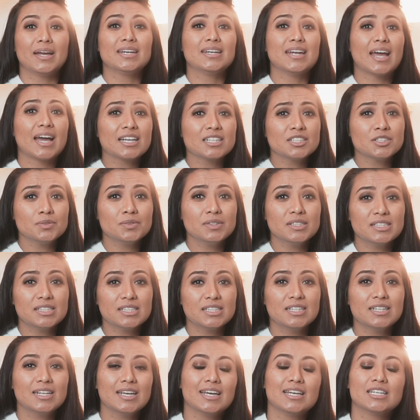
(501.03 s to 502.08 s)
next
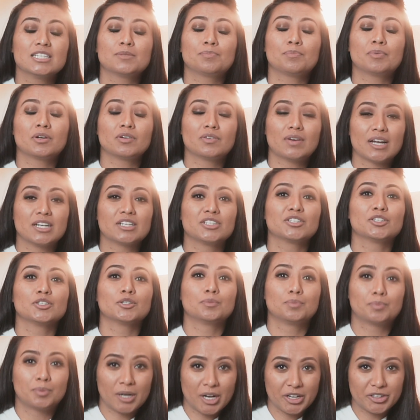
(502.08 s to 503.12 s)
reason is parental
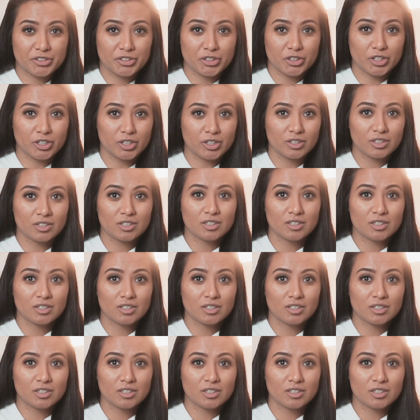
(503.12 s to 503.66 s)
pressure.